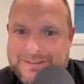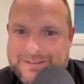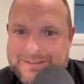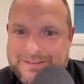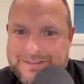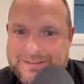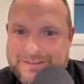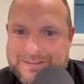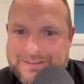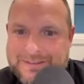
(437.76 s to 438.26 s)

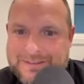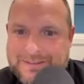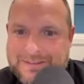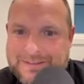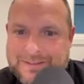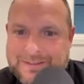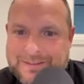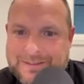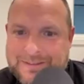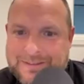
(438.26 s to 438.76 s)

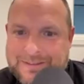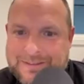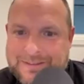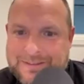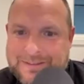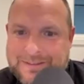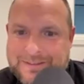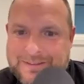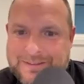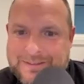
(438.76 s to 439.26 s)

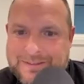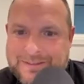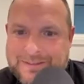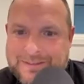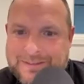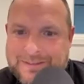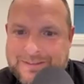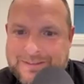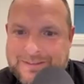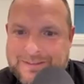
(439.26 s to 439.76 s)

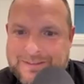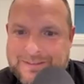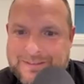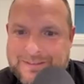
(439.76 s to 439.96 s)
(silent)